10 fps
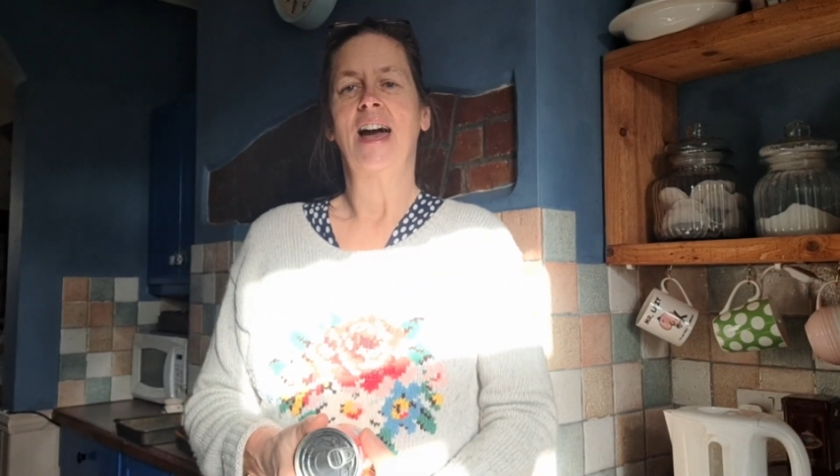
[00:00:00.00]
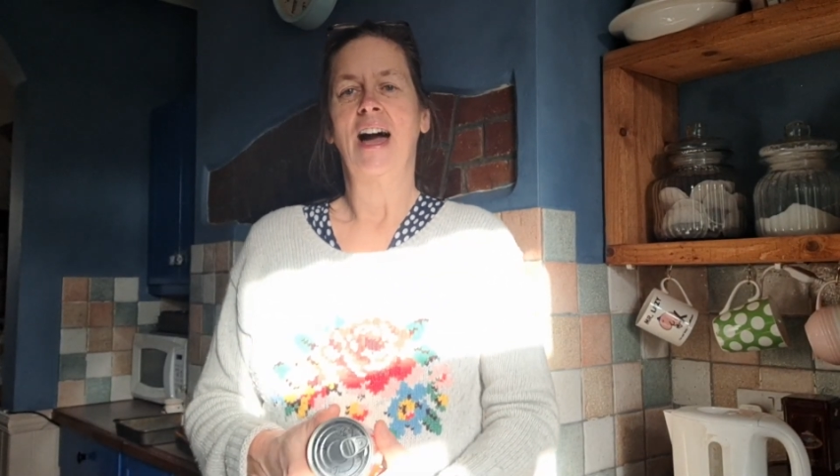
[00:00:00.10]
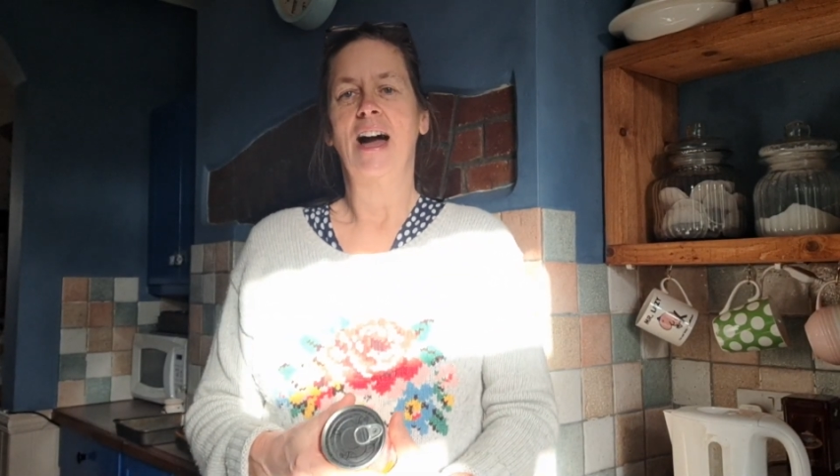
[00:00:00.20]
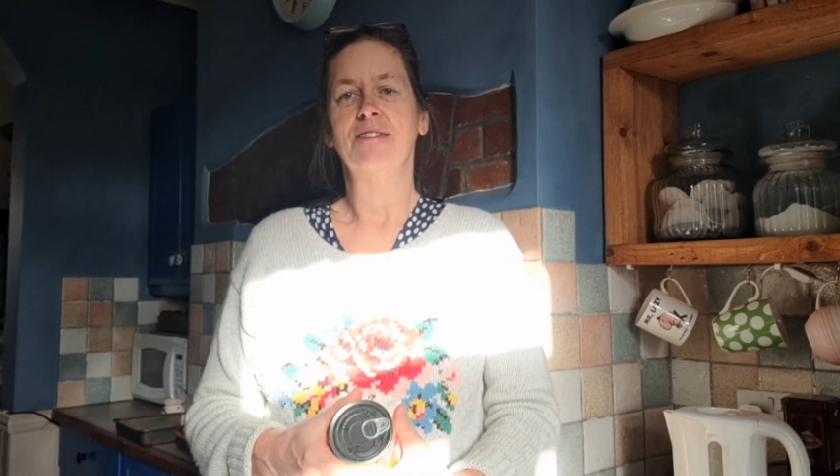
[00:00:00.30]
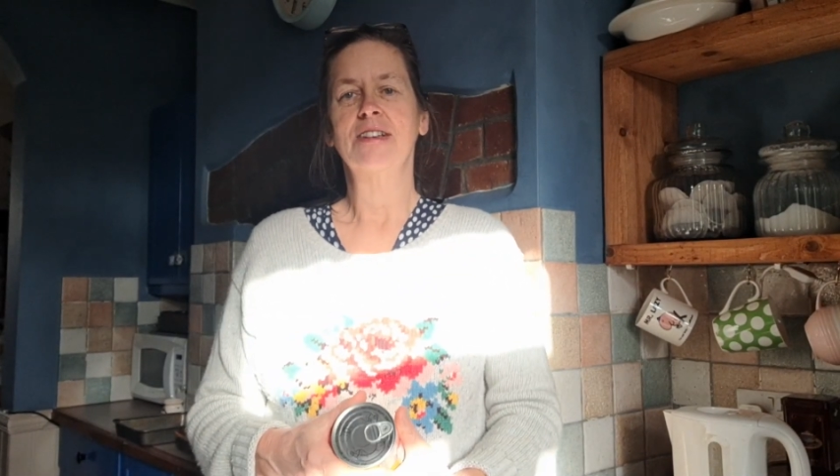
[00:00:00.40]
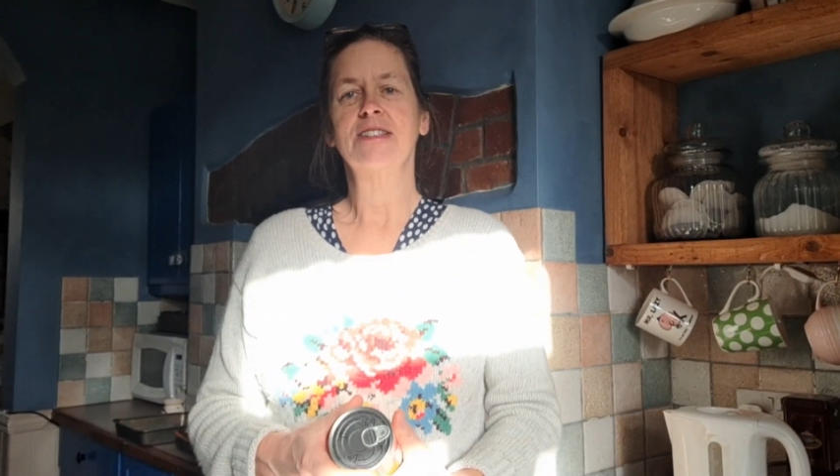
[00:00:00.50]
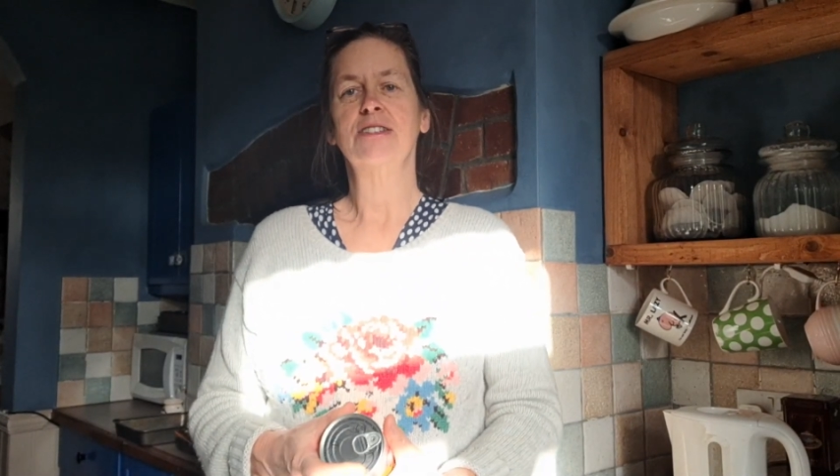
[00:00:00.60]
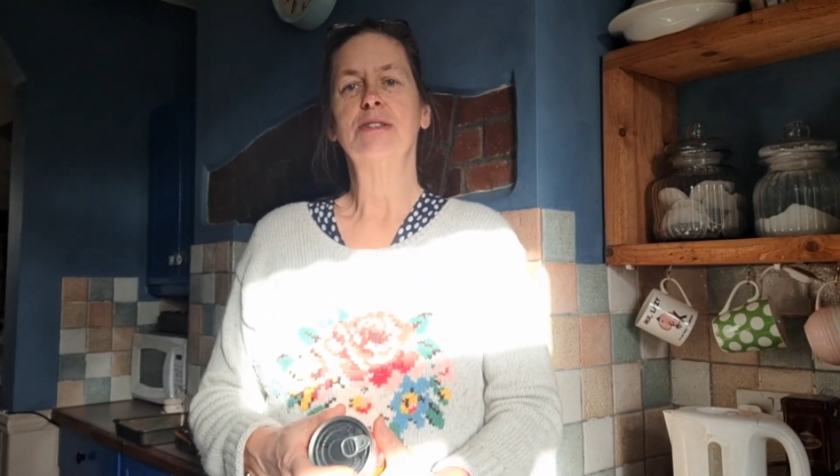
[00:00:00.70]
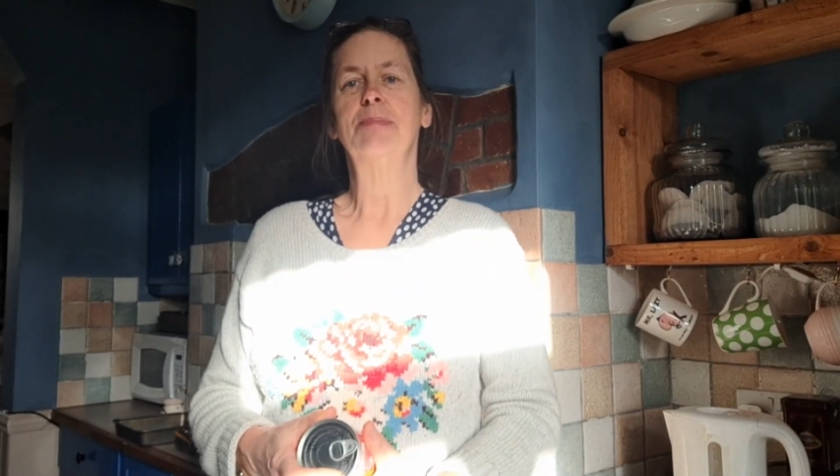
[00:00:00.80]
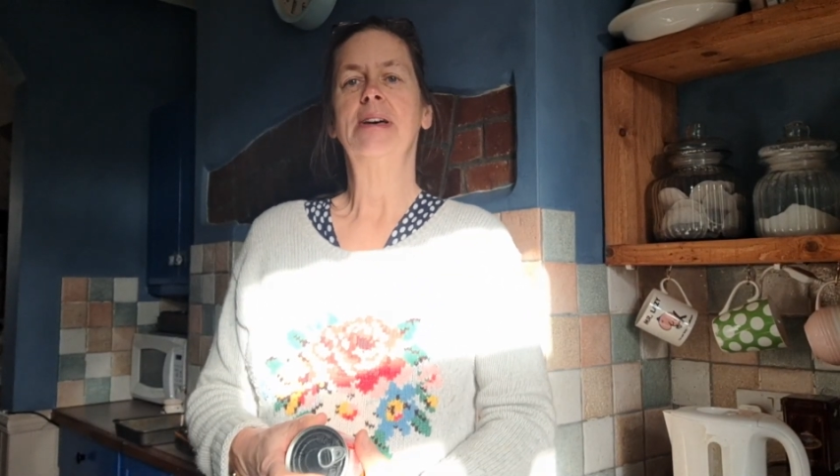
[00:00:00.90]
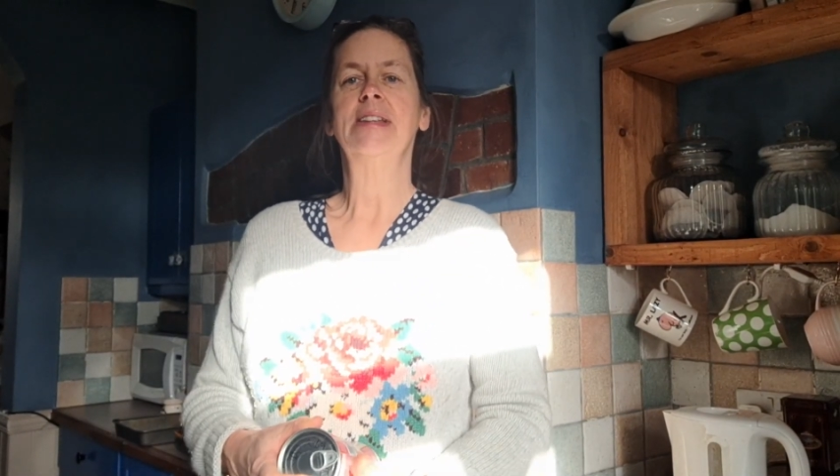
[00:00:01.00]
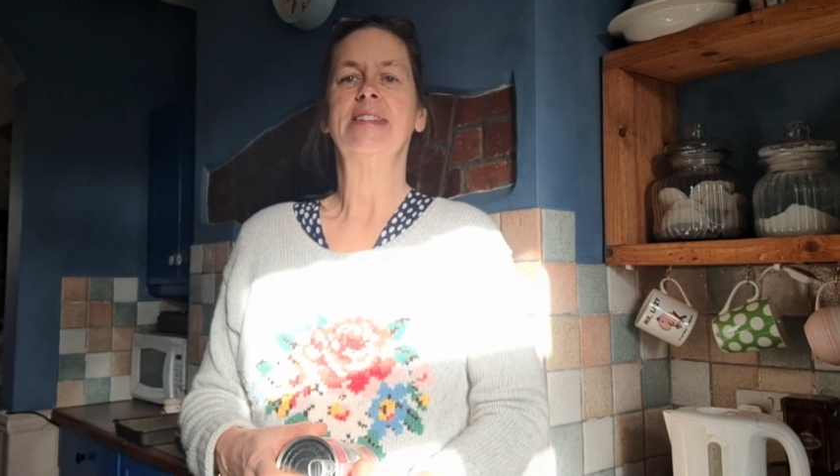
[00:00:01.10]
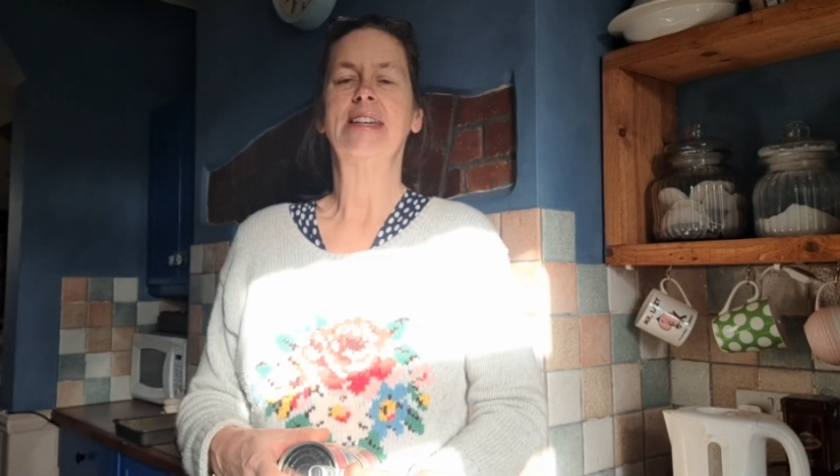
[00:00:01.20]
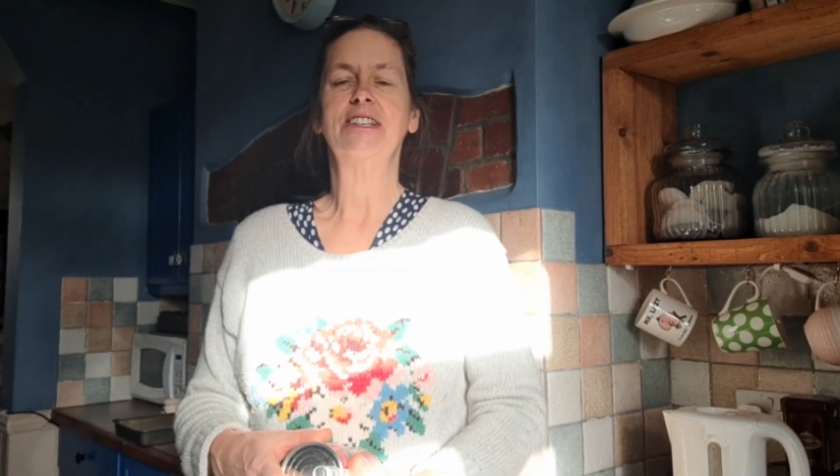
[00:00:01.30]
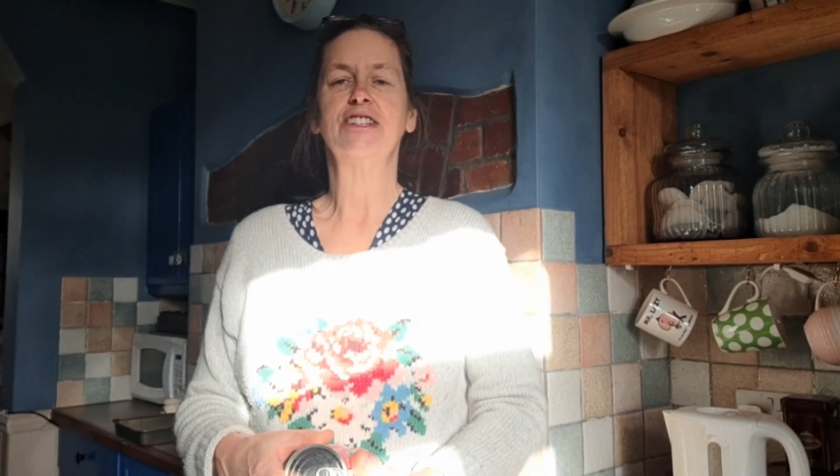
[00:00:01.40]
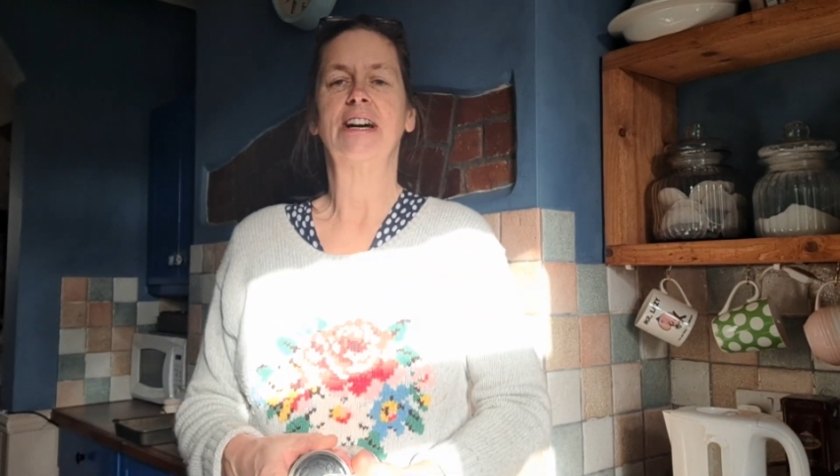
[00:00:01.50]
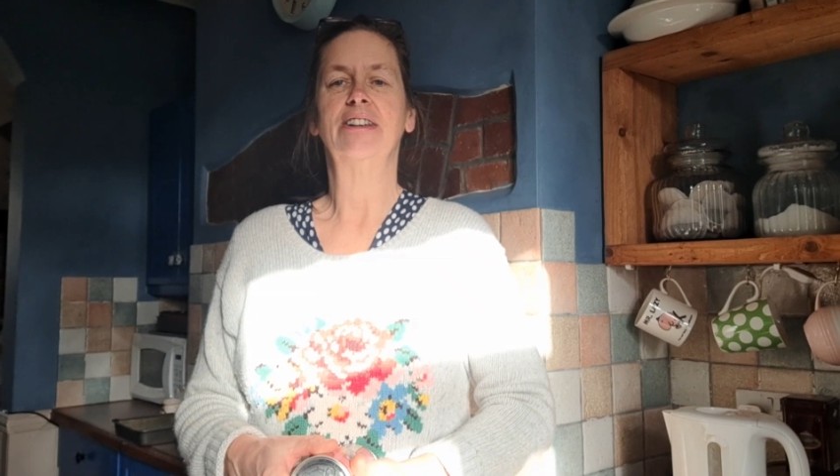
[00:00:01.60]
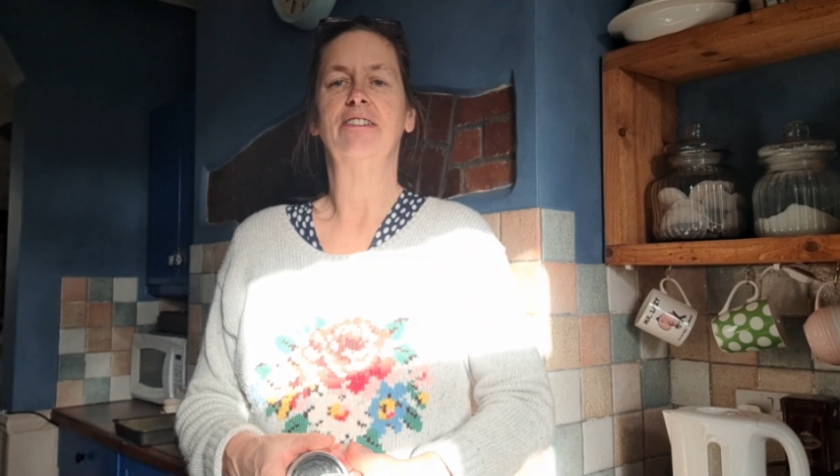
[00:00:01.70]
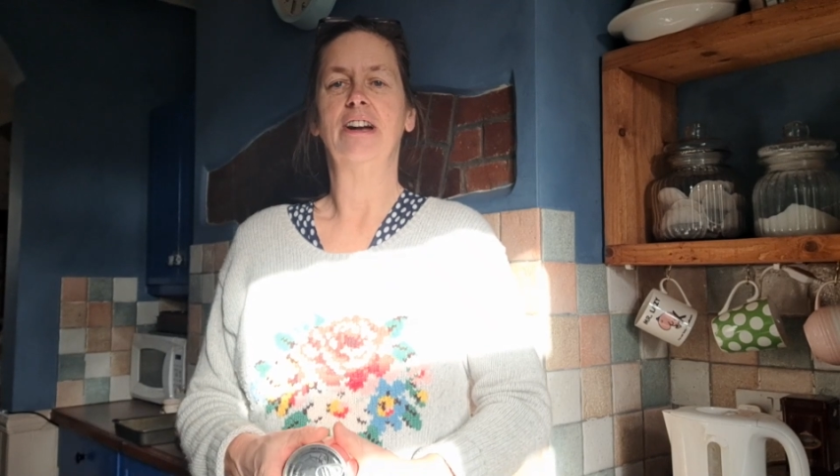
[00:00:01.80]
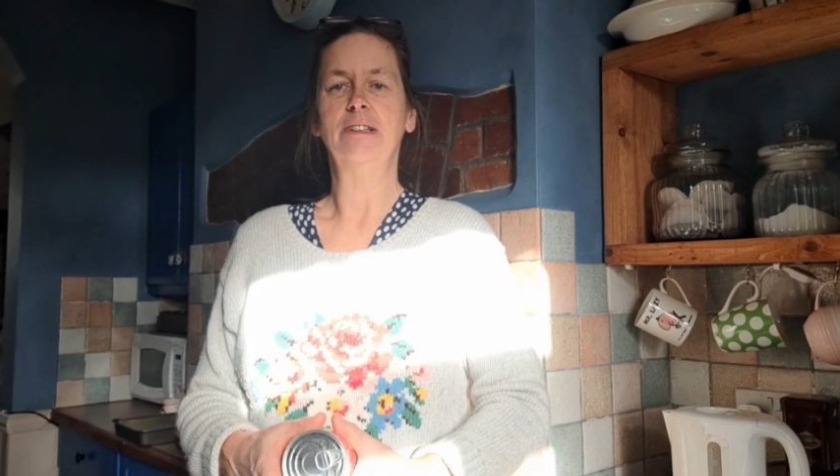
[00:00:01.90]
I have a son's birthday in
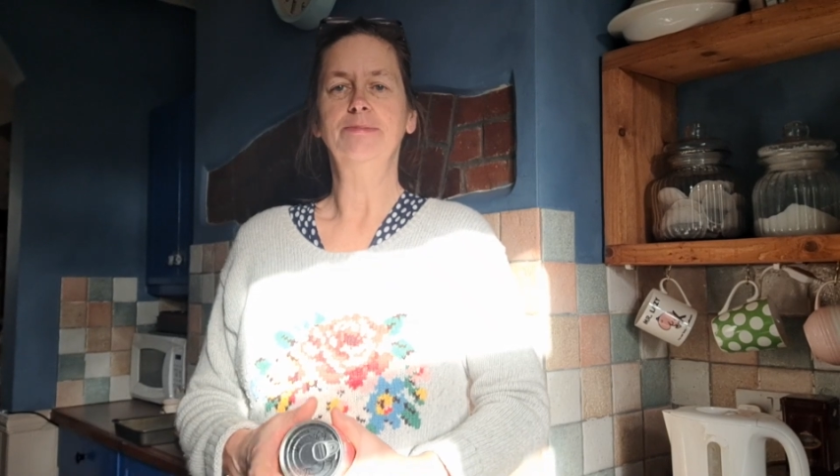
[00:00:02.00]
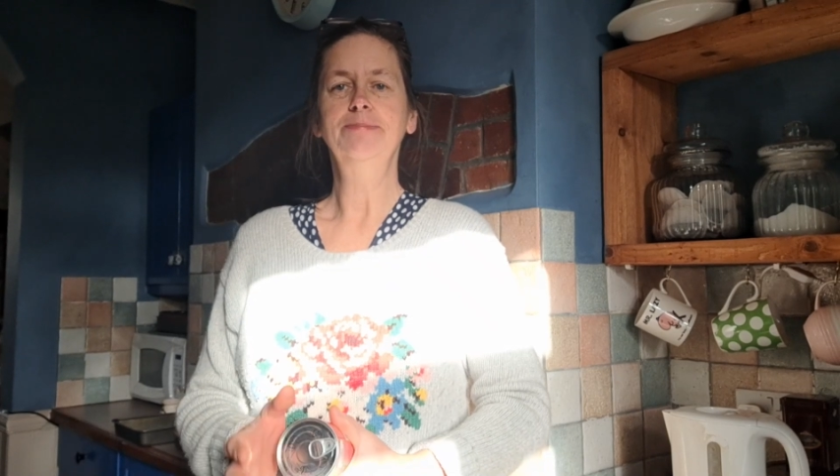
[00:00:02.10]
January.